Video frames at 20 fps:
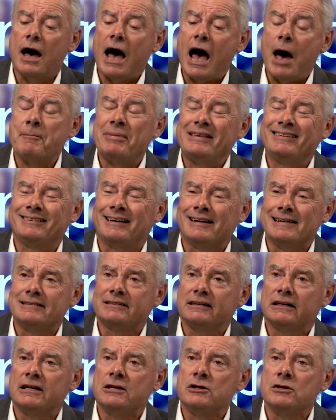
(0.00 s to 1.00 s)

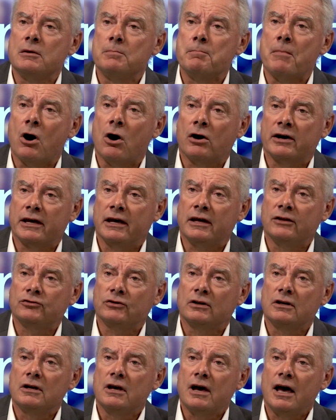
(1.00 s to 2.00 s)
appetite in the market,
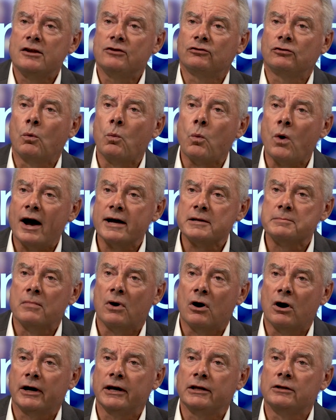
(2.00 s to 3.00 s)
and it's a wide
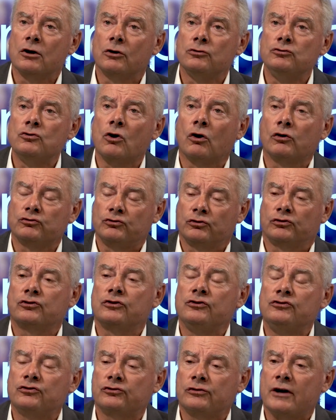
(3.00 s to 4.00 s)
market, not just
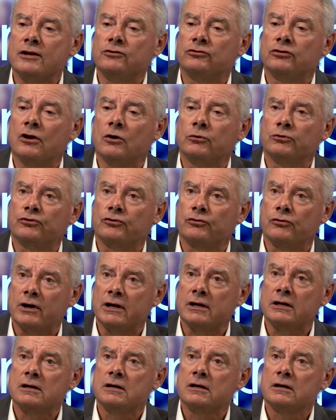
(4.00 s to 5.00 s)
constrained to those
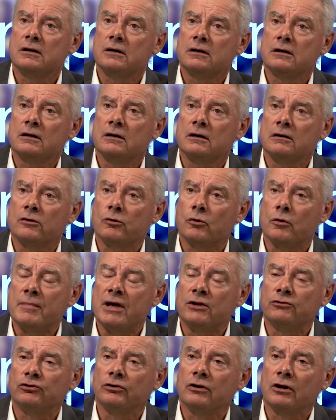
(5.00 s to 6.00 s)
3 that were
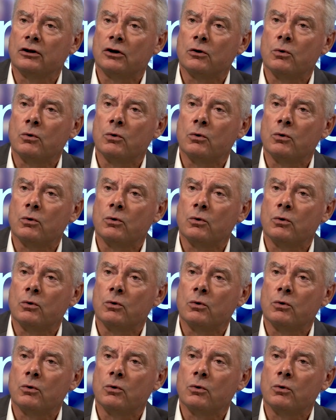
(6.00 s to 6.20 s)
mentioned in the